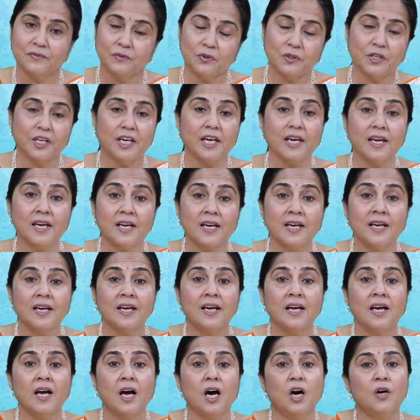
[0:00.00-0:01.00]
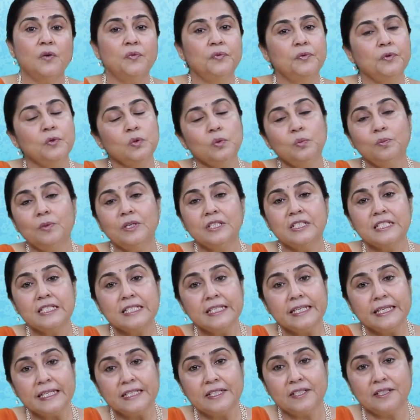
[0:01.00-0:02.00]
Okay, a few
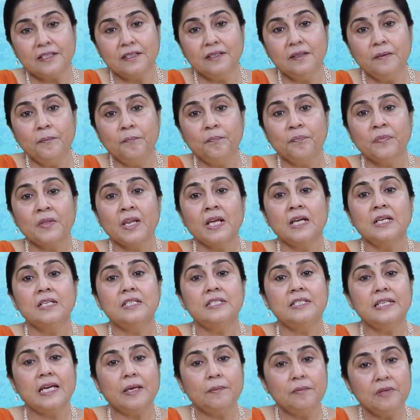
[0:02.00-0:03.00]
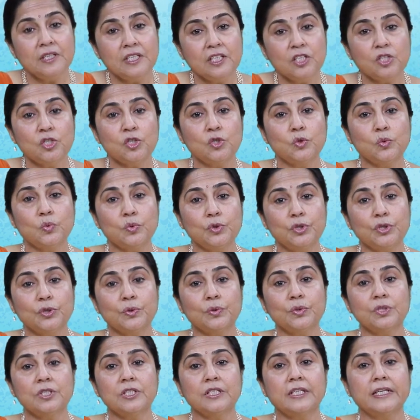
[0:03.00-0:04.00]
months later, Gemini
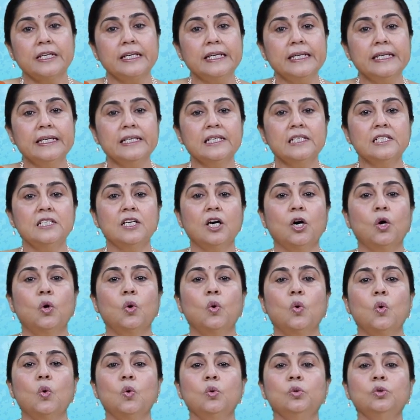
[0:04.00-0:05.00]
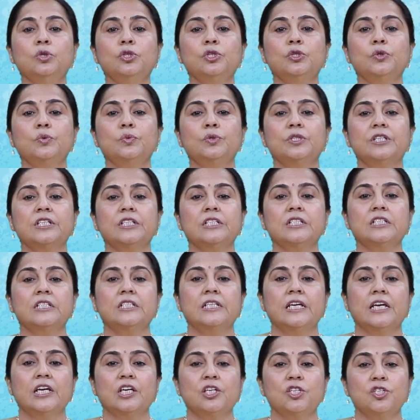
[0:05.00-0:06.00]
Studios cleared a whole shooting
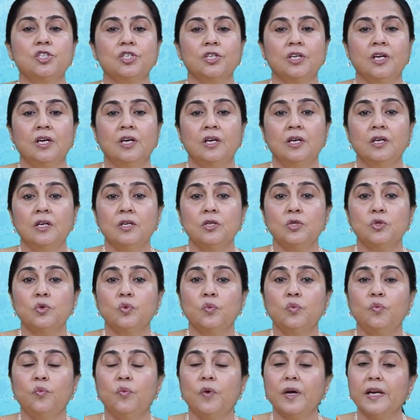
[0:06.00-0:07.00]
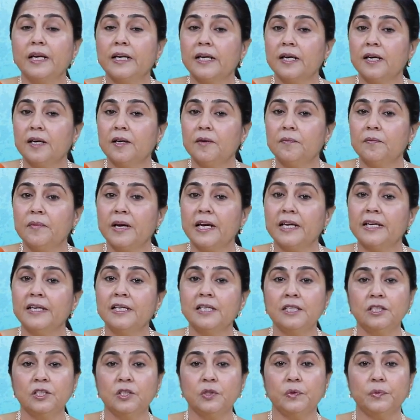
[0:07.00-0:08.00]
stage to welcome
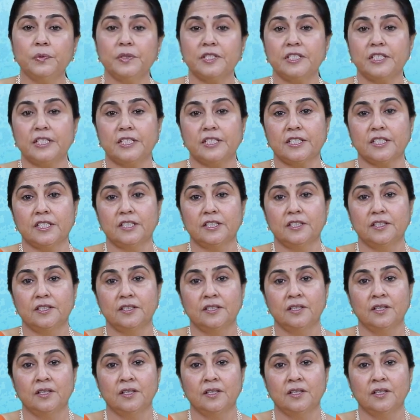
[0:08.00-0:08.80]
another visitor.